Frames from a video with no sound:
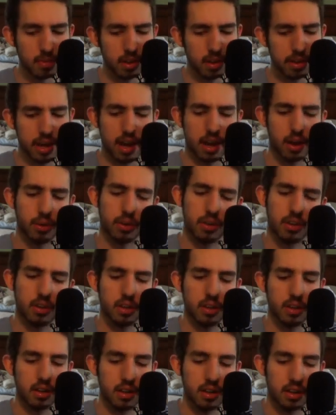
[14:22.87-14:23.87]
Now,
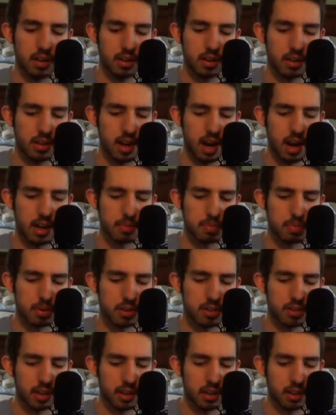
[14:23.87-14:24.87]
not
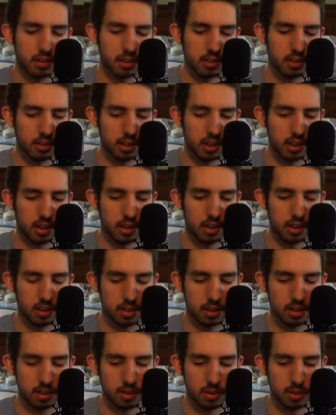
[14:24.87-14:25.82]
particularly